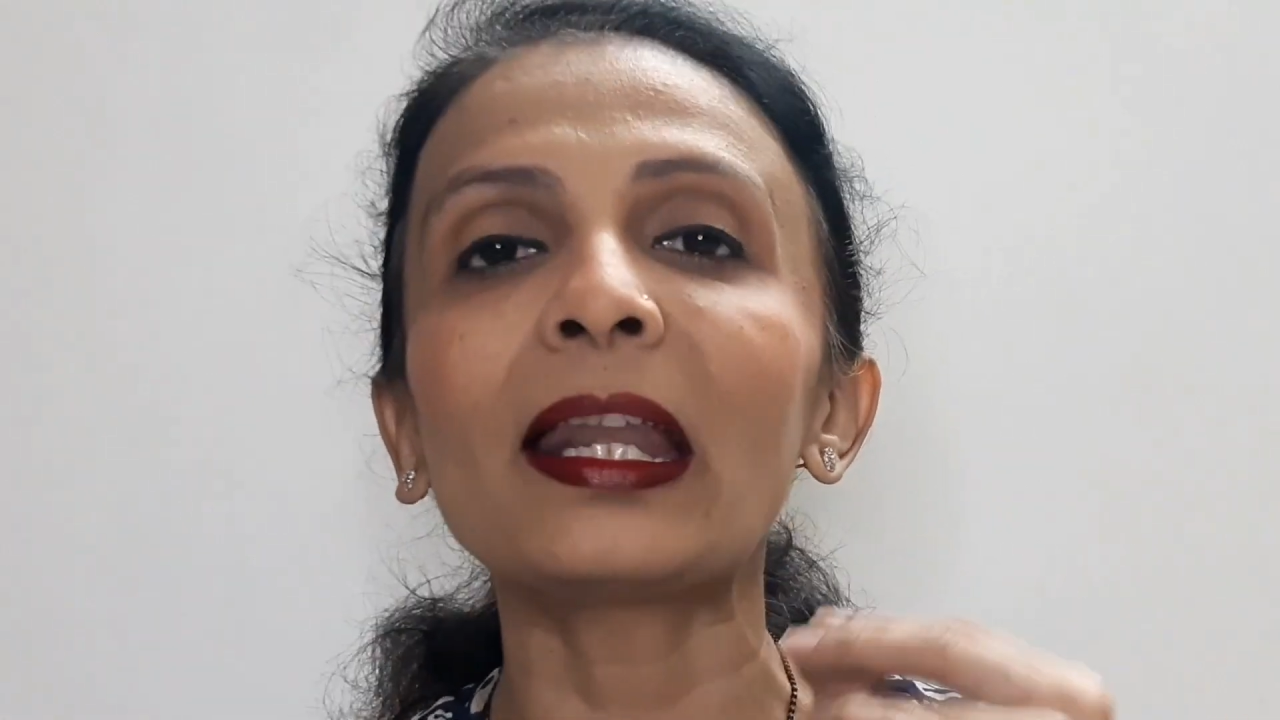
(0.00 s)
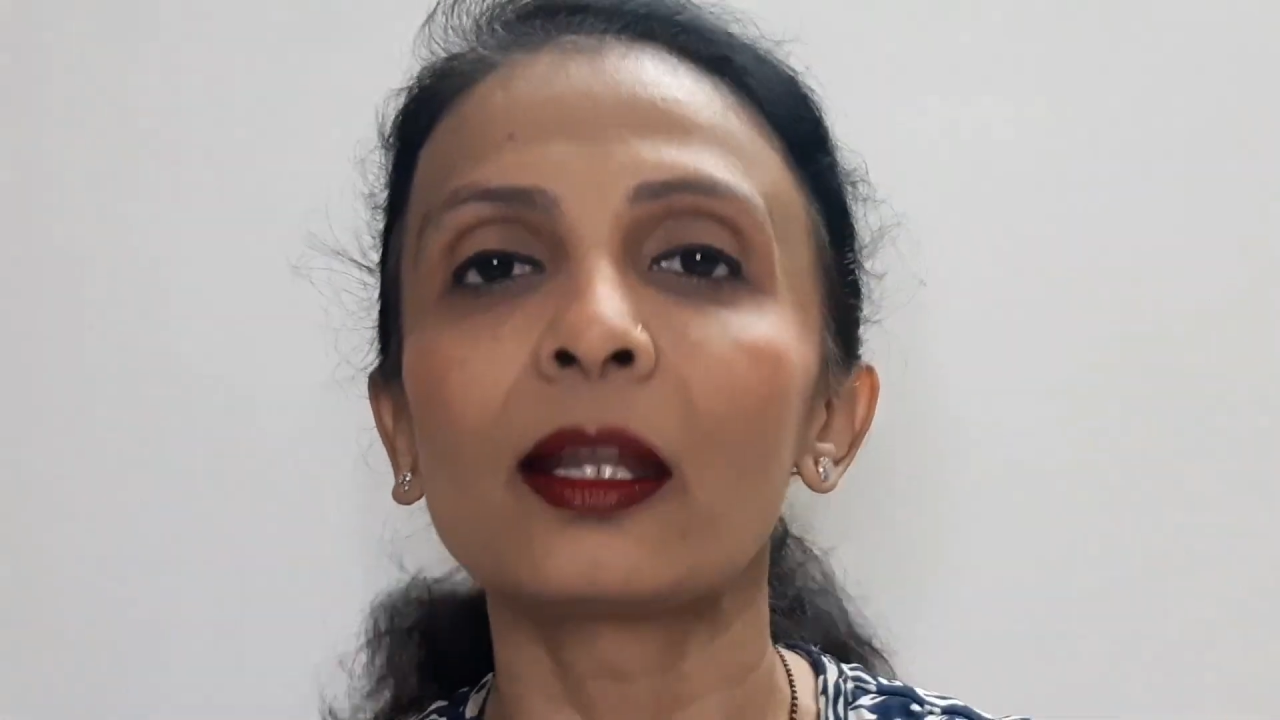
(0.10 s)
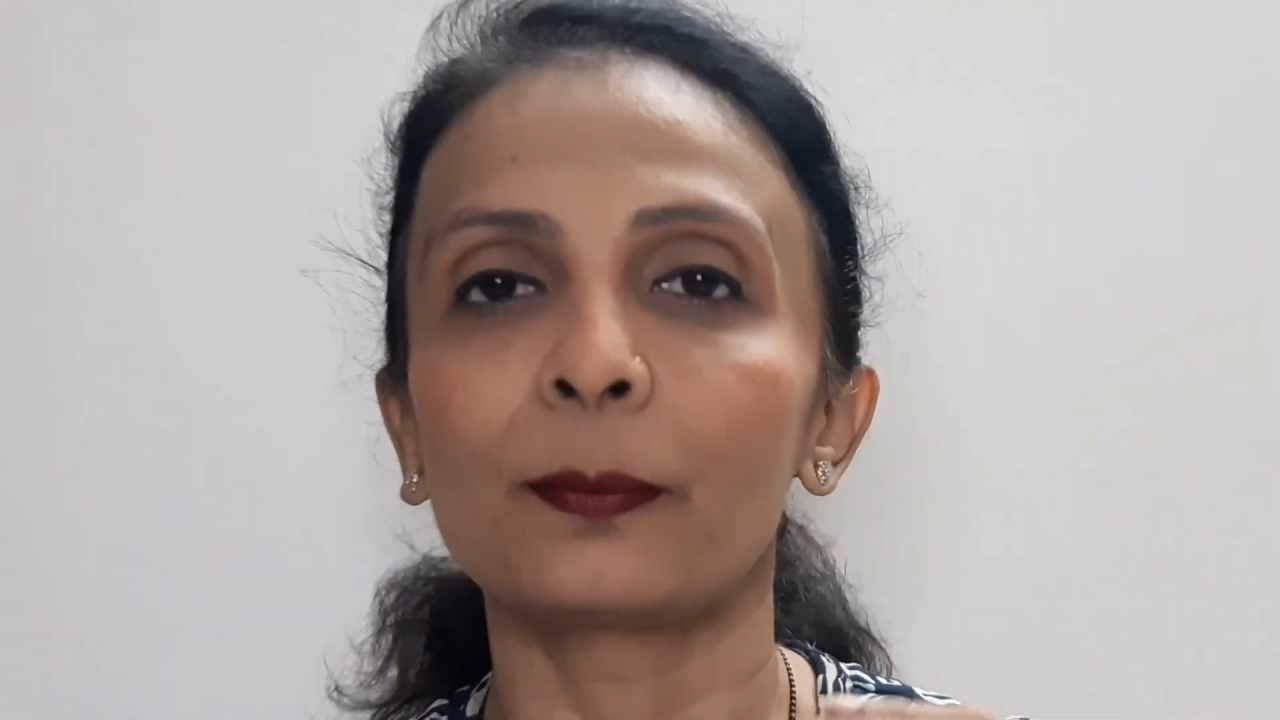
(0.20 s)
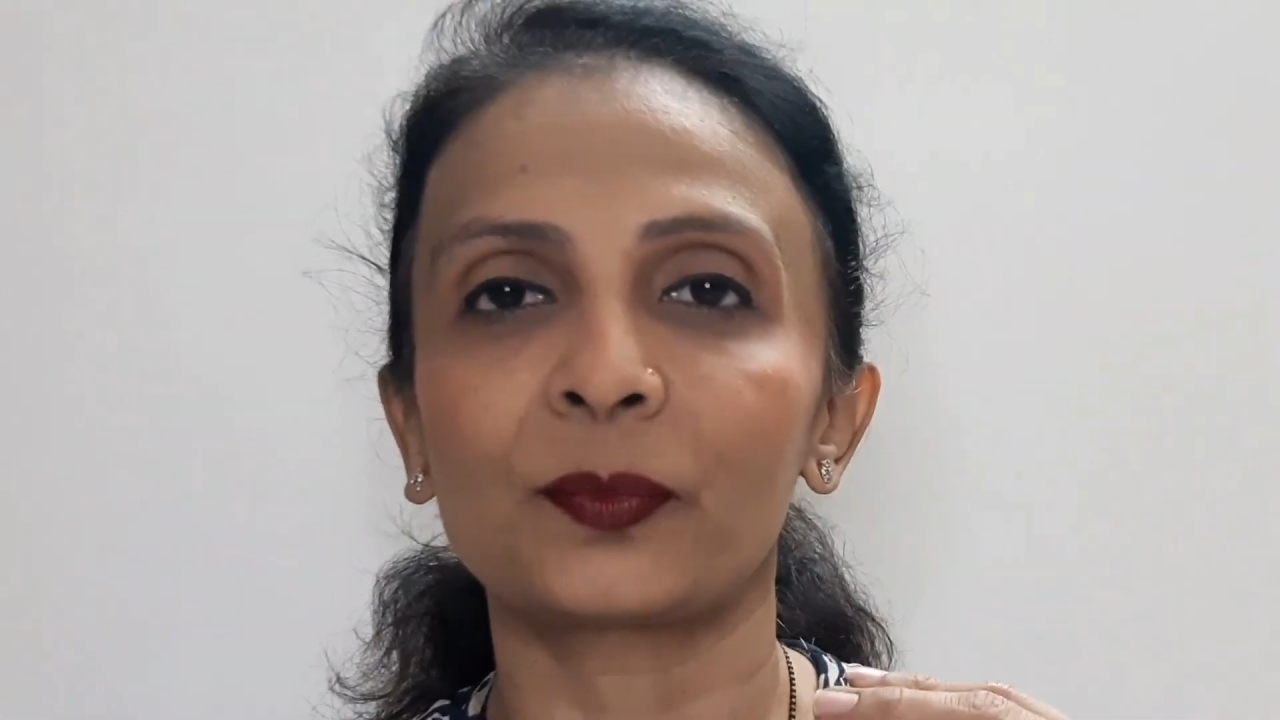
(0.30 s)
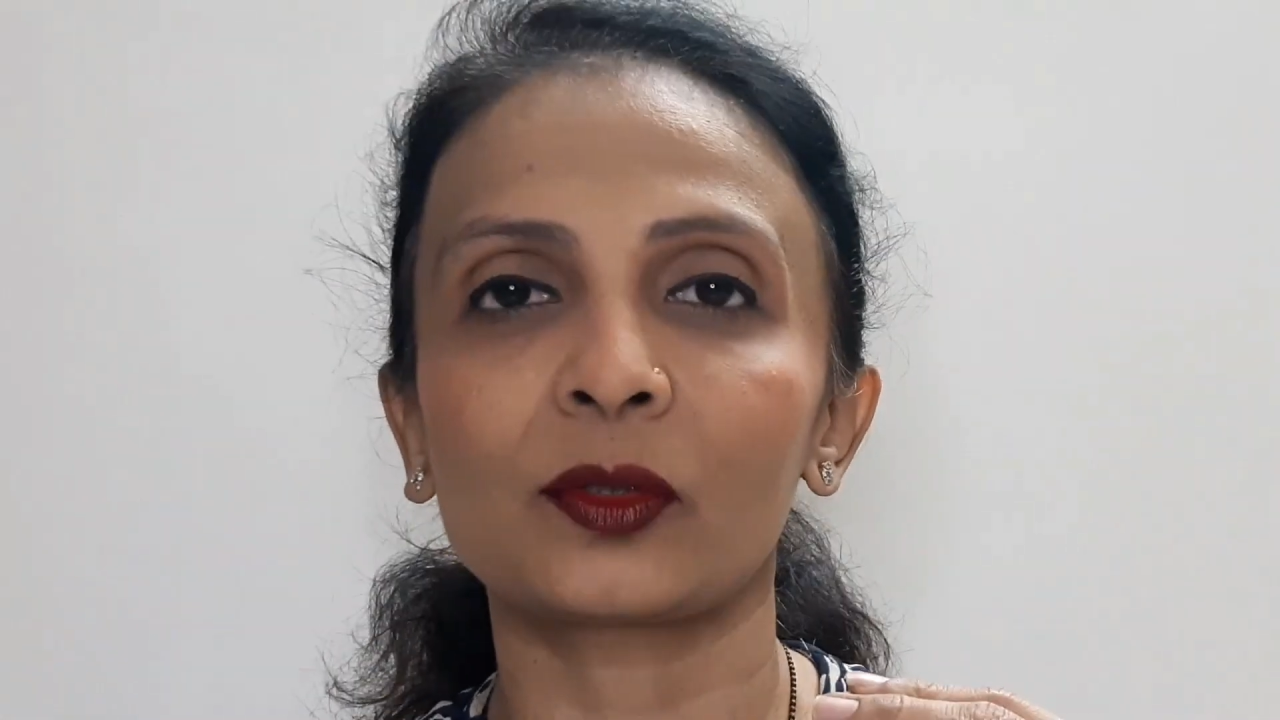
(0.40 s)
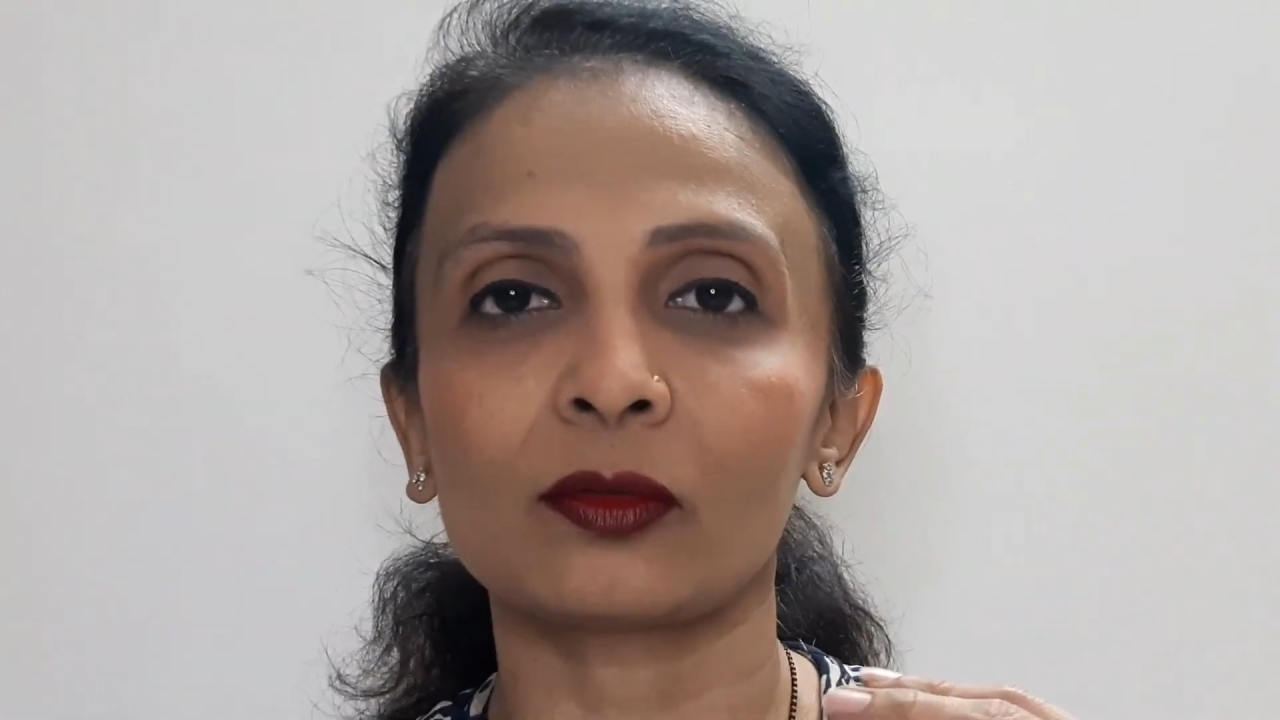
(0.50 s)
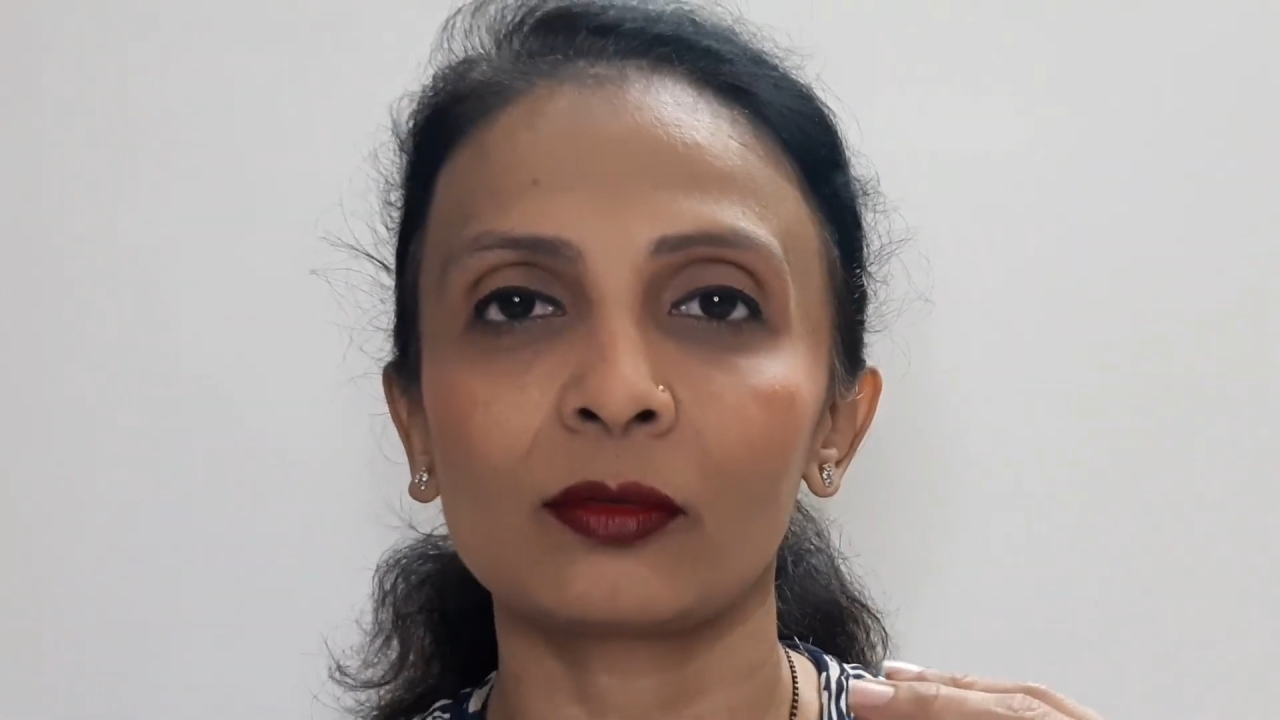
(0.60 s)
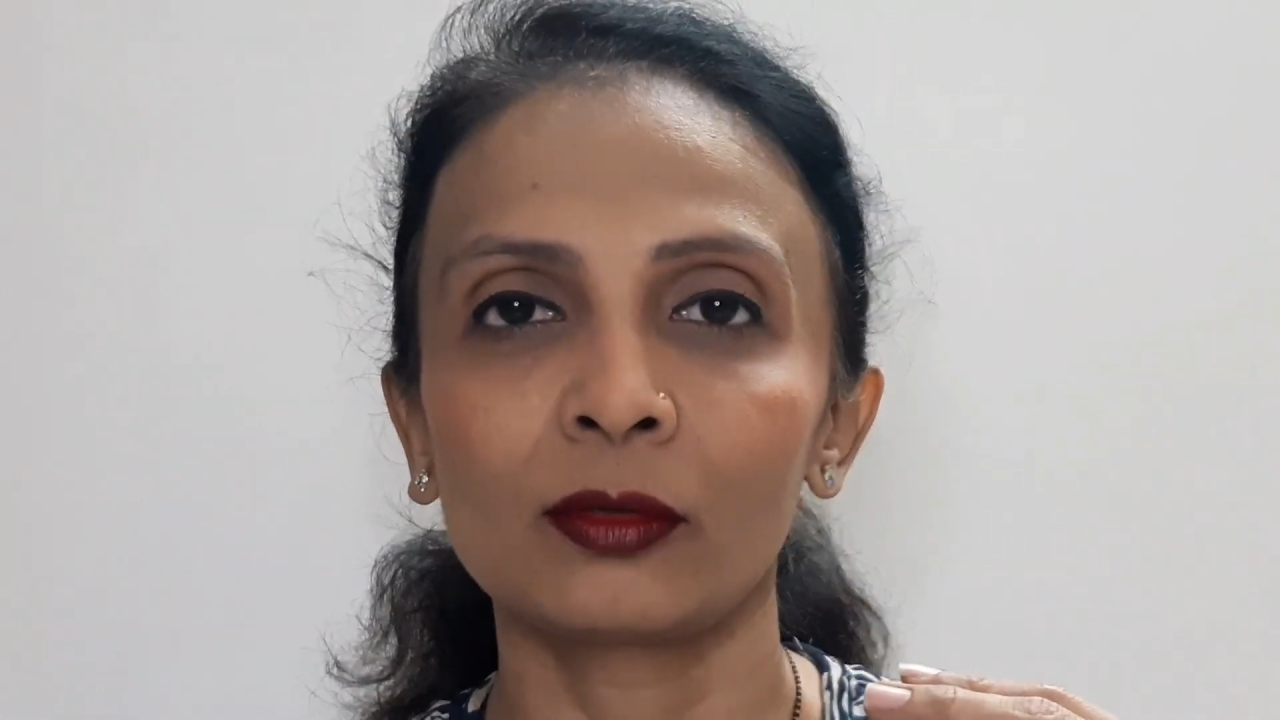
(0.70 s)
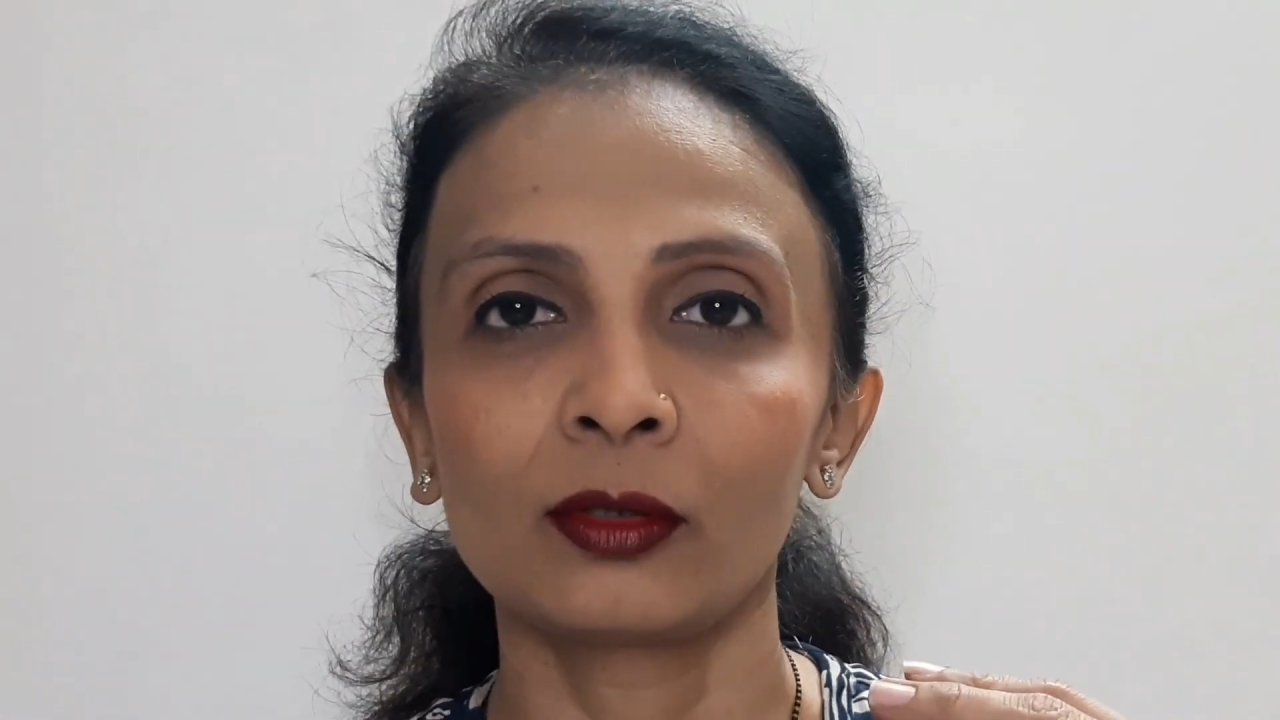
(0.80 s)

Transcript: lips.